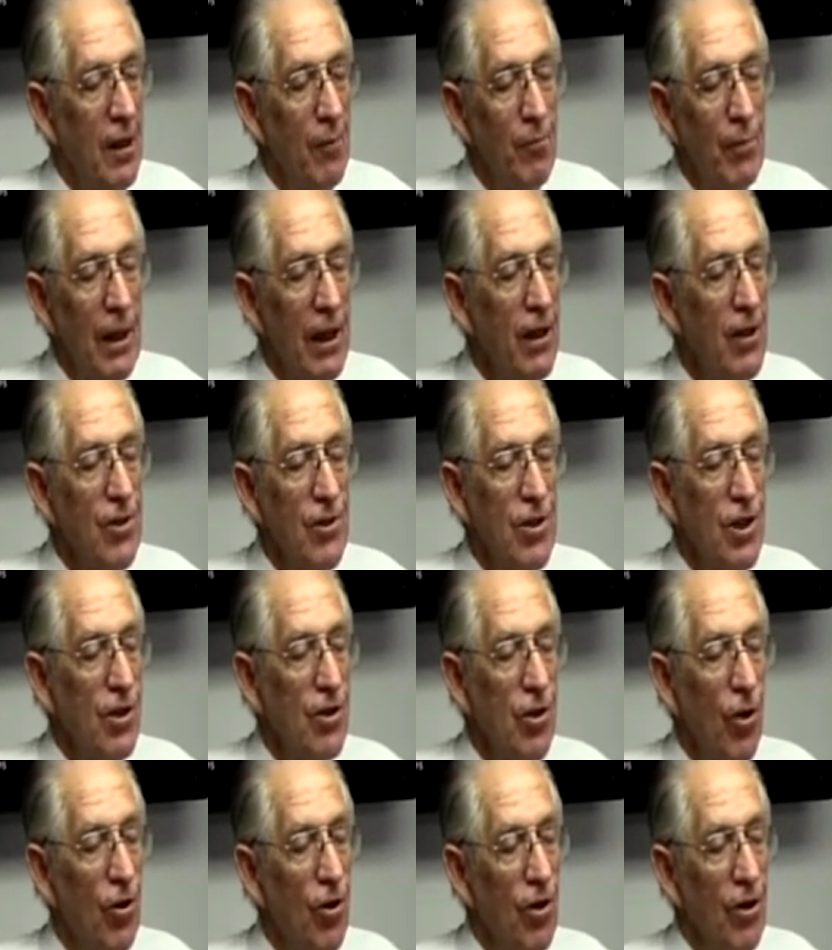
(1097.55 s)
Billions are
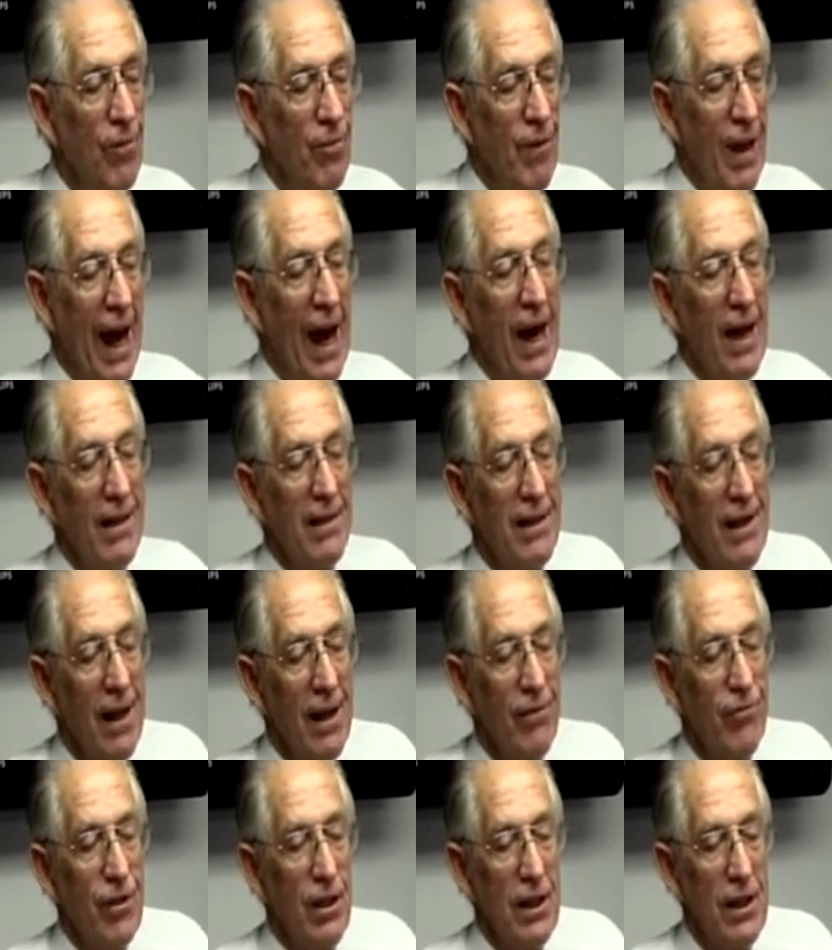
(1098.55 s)
taught that the
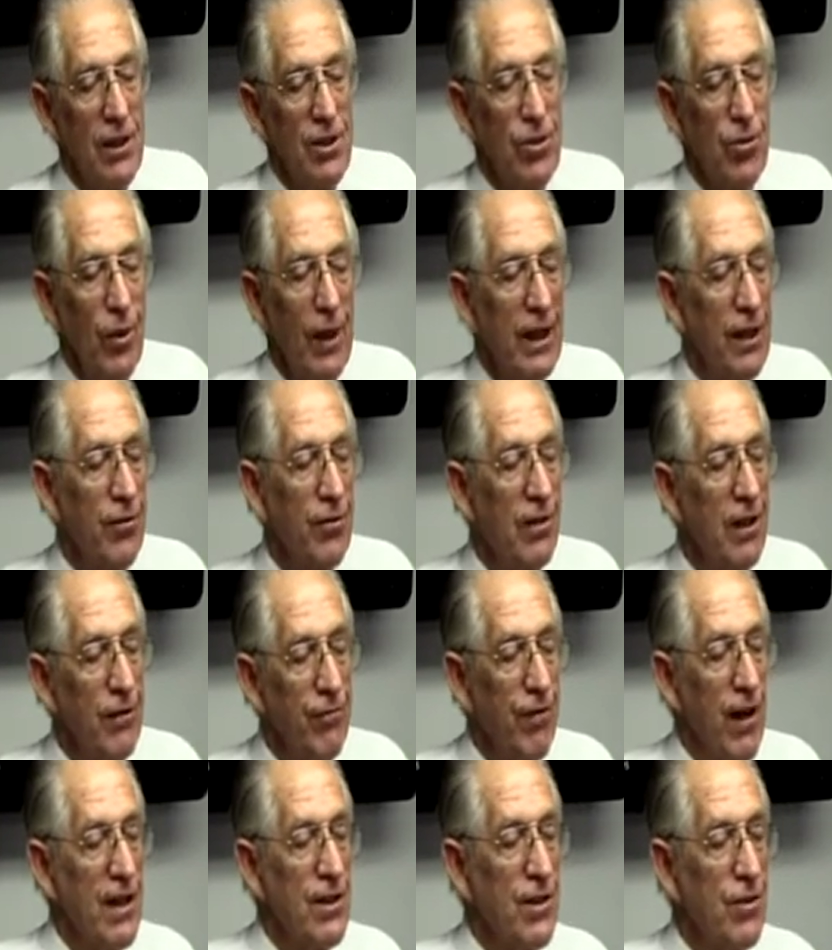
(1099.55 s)
Leviticus 23
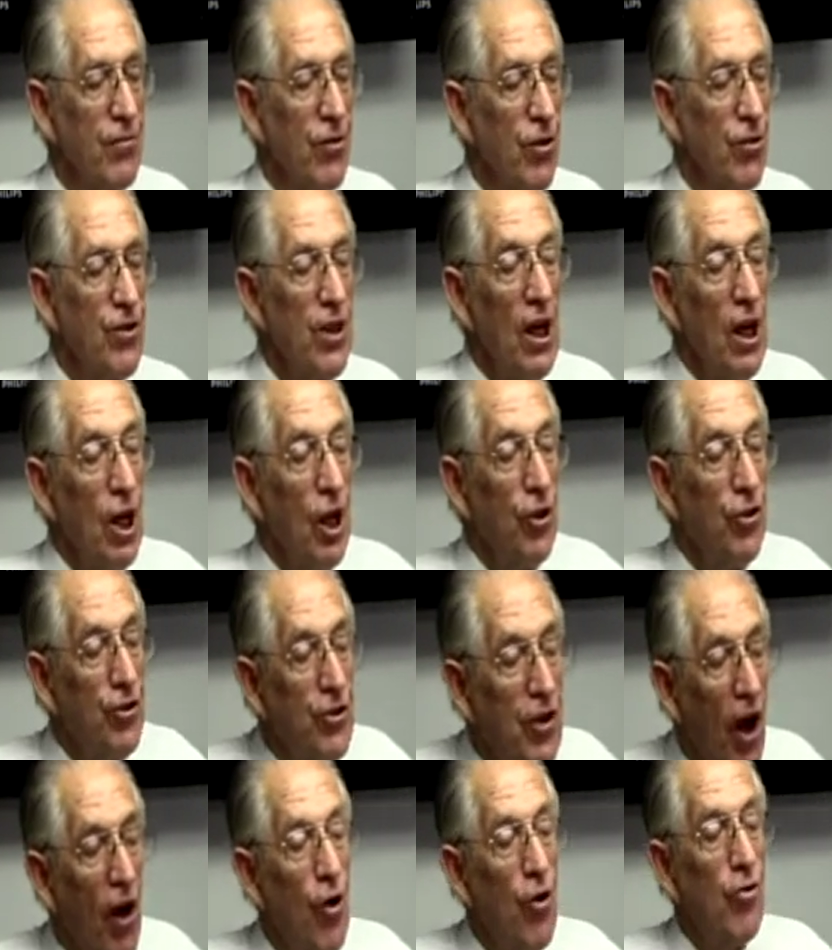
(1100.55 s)
festivals
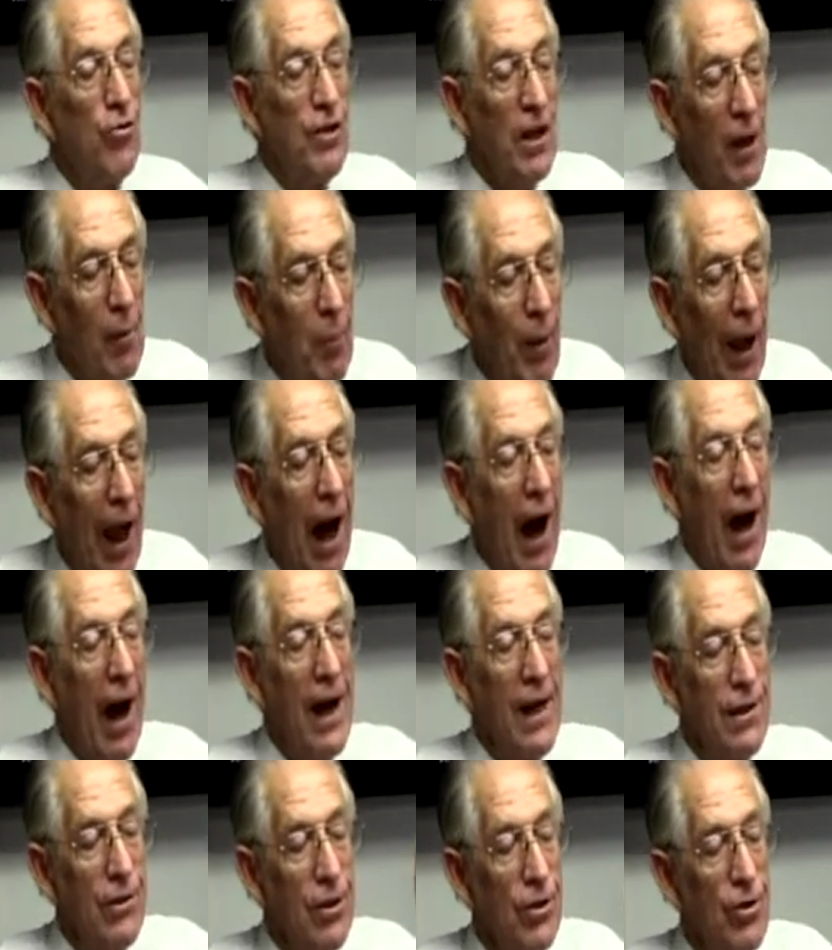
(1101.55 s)
don't
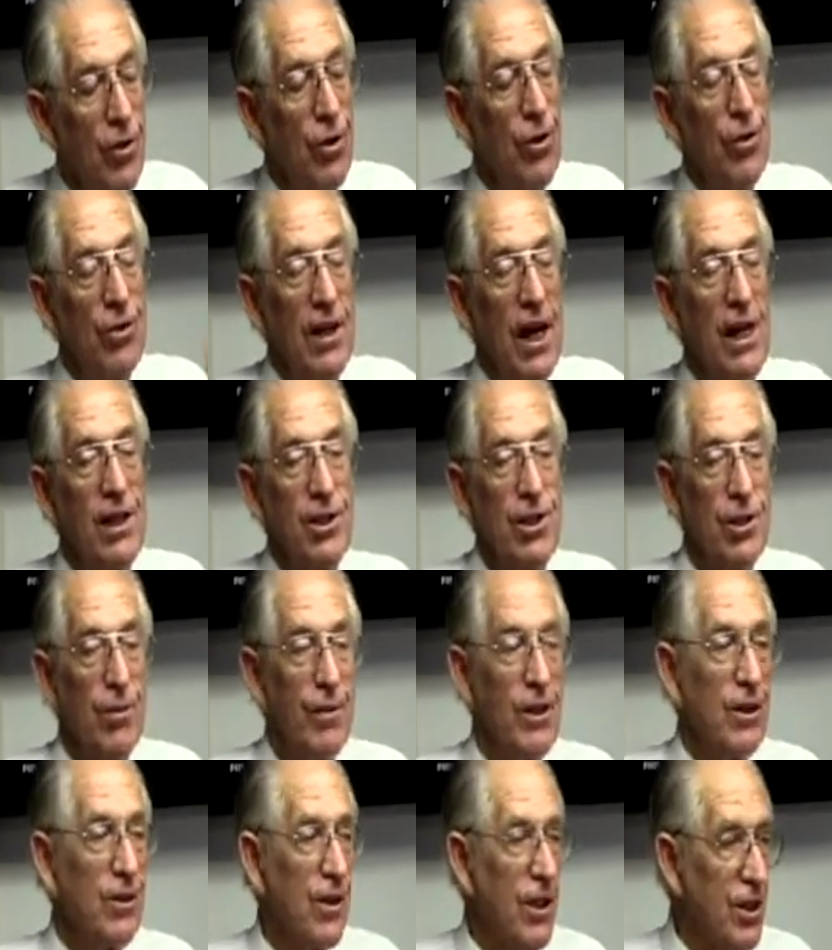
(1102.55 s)
apply to New
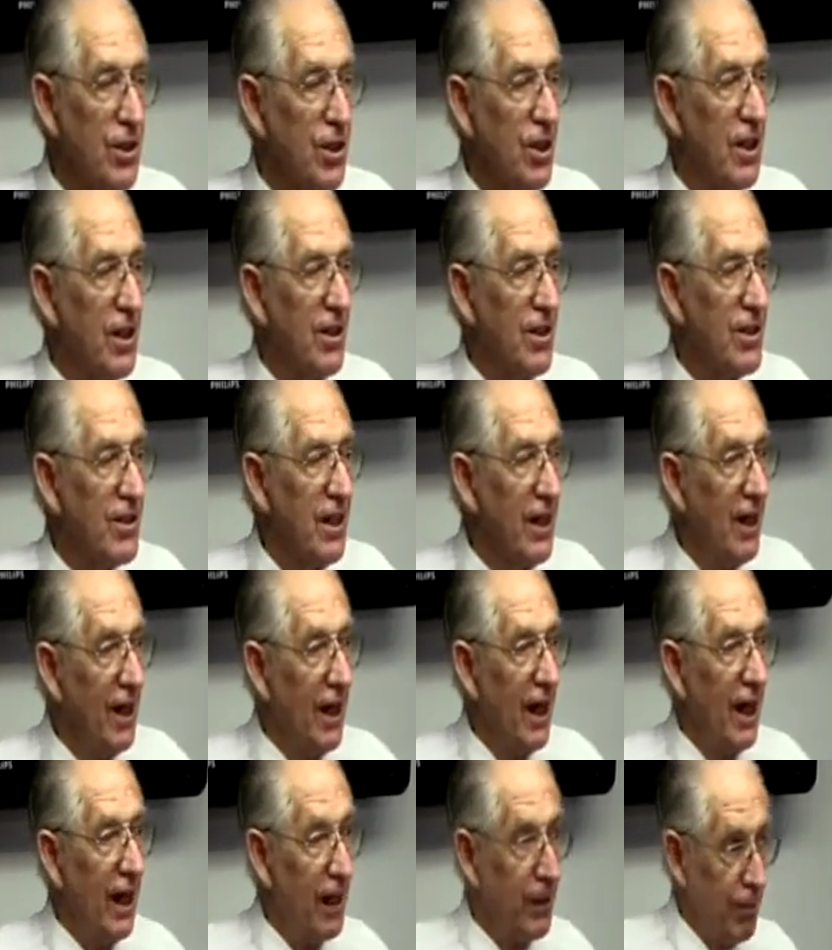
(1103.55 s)
Testament Christians.
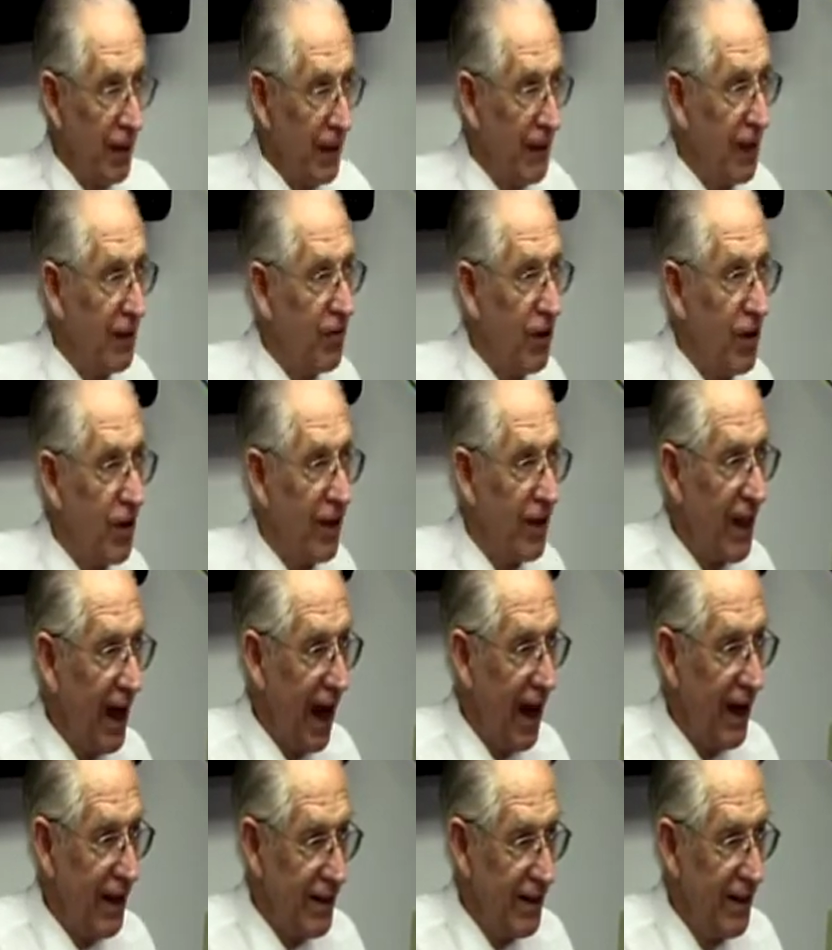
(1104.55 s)
Anybody ever heard
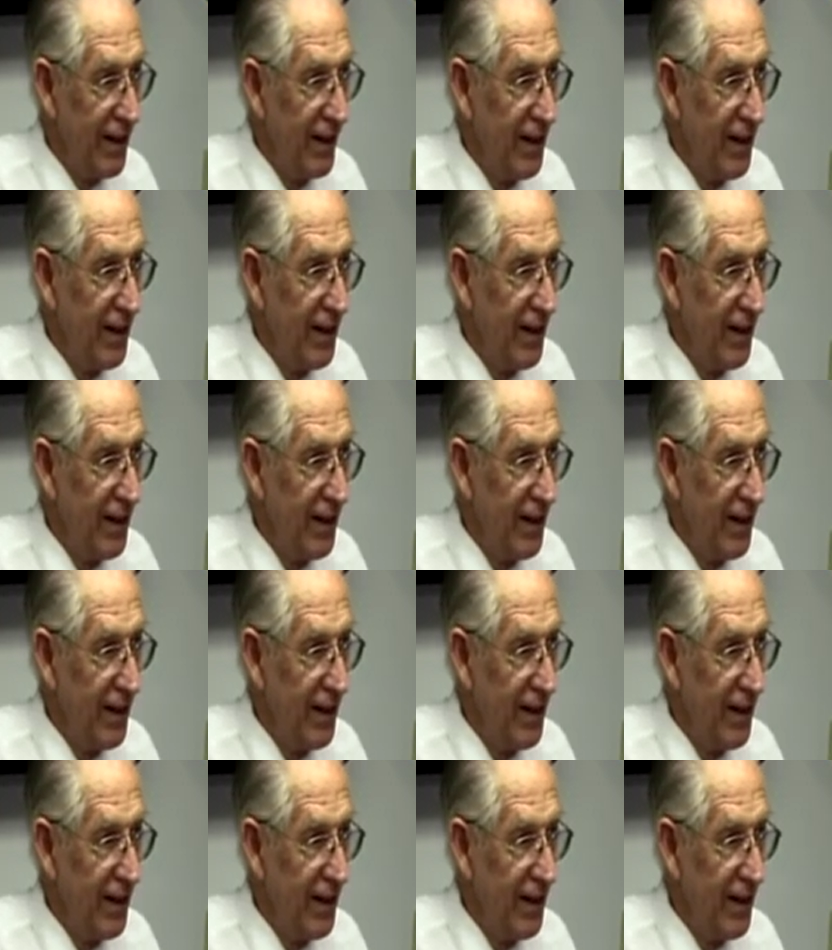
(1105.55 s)
that?